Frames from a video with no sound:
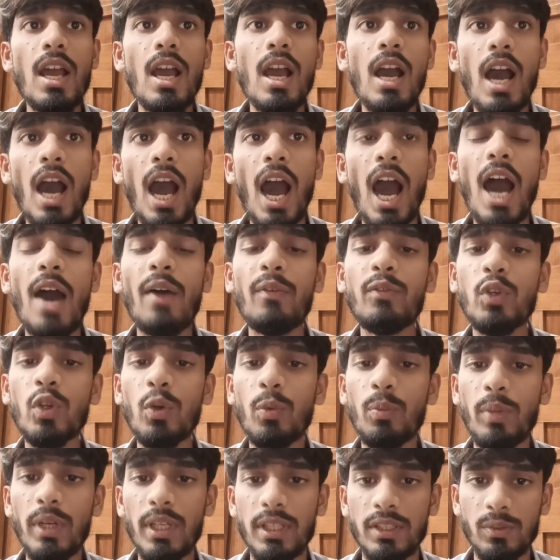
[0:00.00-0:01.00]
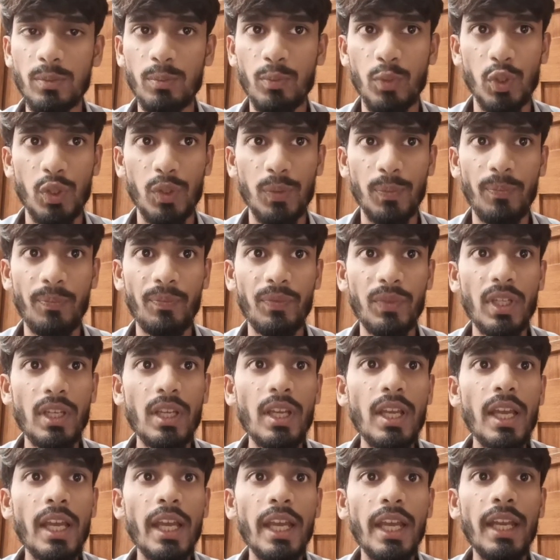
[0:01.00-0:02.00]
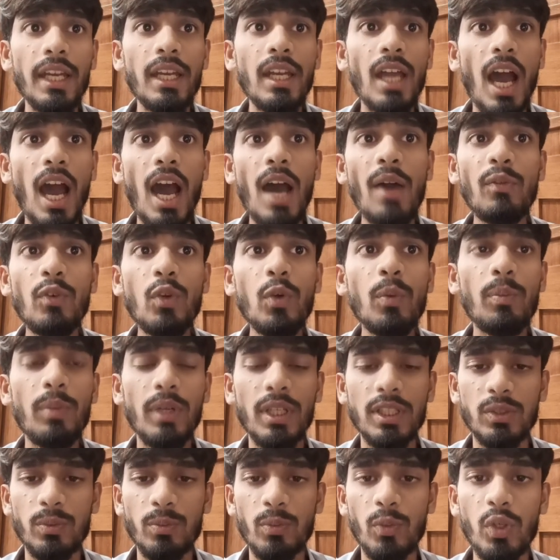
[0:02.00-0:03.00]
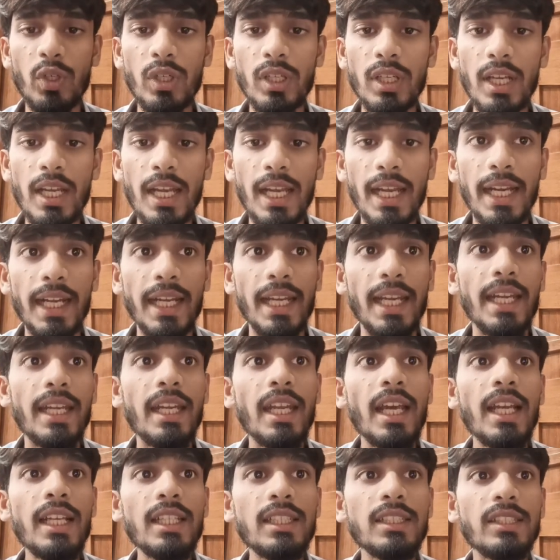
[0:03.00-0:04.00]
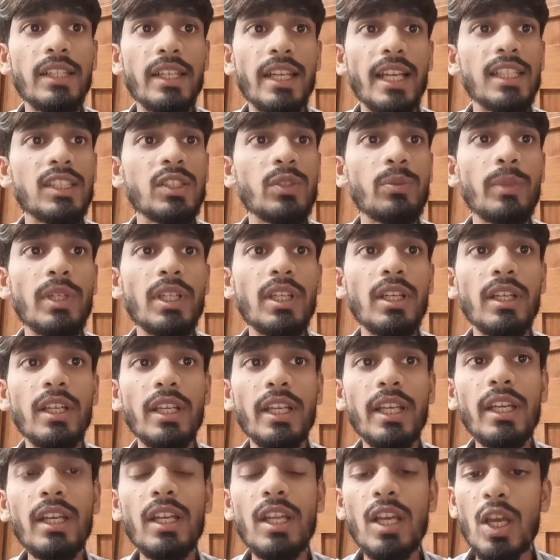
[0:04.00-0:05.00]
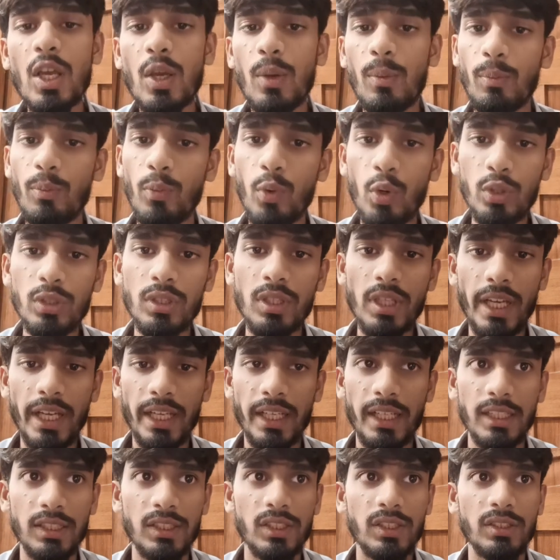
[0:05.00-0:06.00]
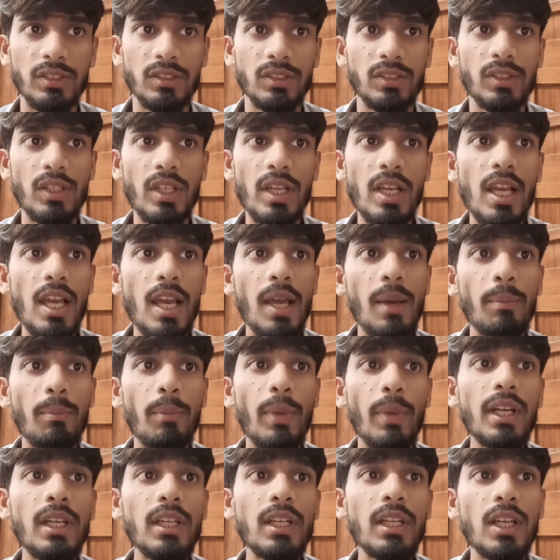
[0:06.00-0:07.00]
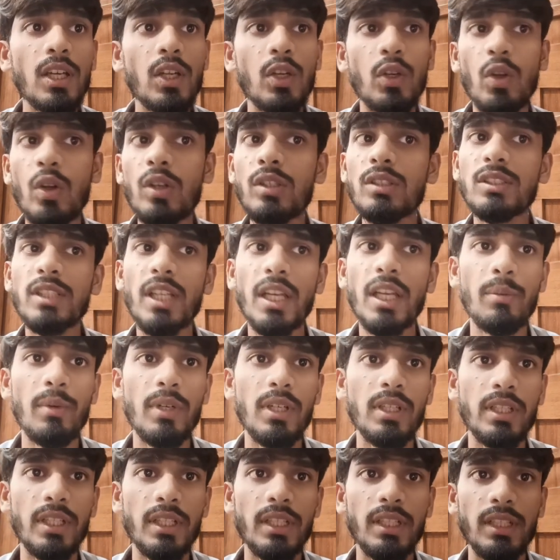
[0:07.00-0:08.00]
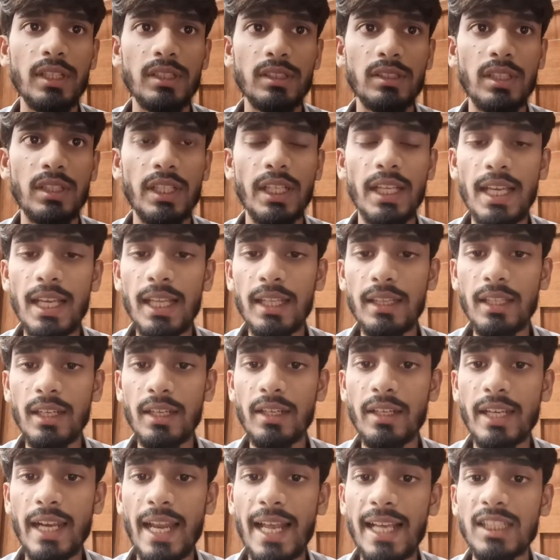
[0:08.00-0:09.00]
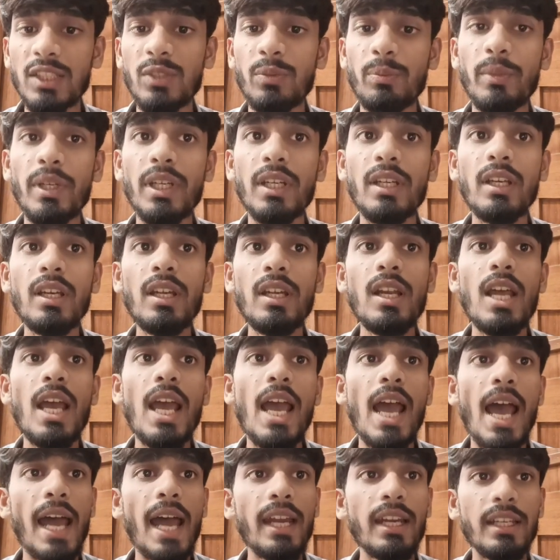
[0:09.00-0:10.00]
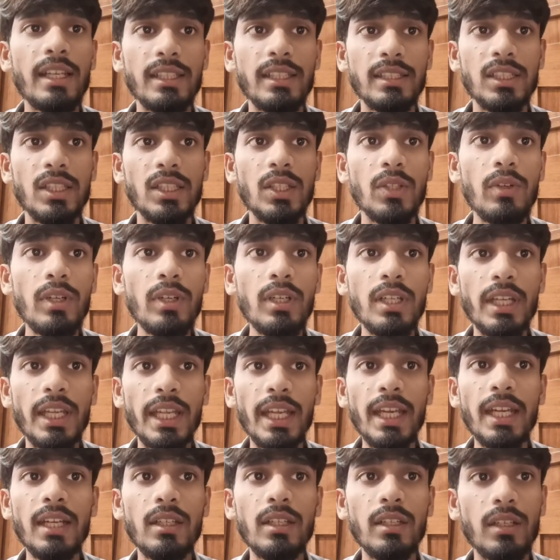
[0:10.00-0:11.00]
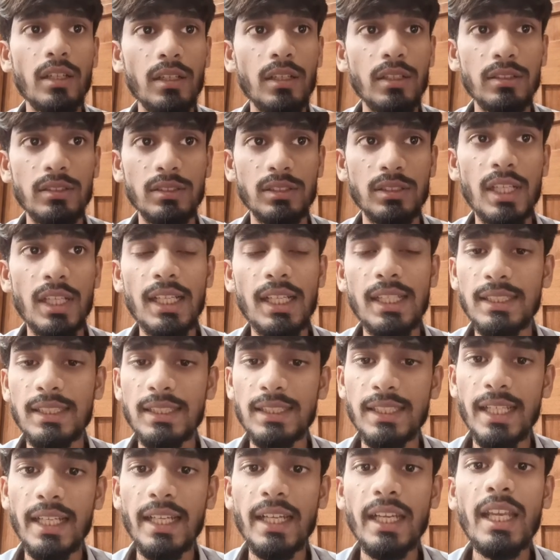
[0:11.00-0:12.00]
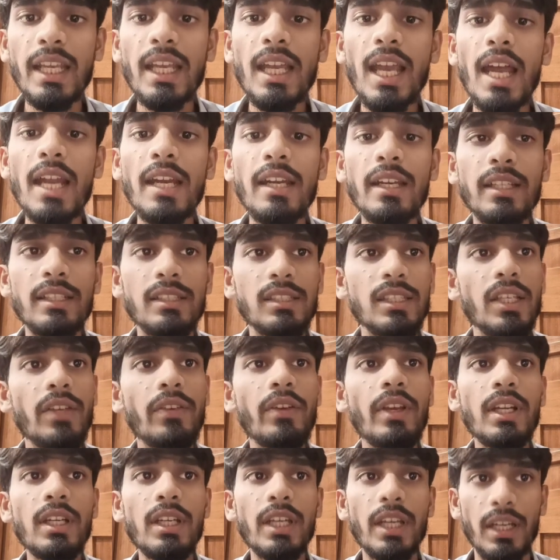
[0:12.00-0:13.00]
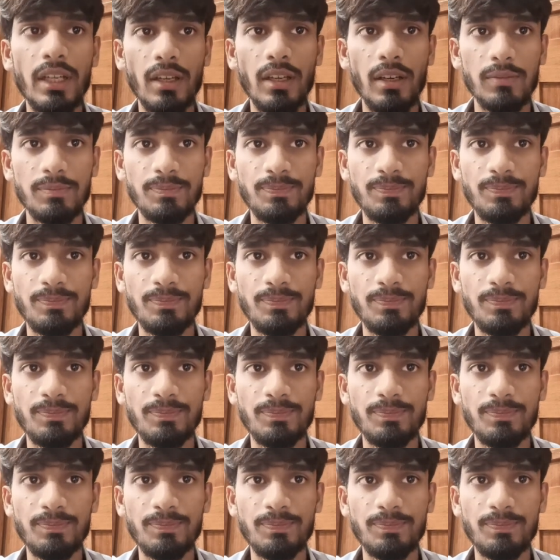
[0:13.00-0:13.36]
Half duplex mode. In half duplex mode, data is transmitted in both directions, but not simultaneously. The transmitter and receiver take turns sending and receiving data.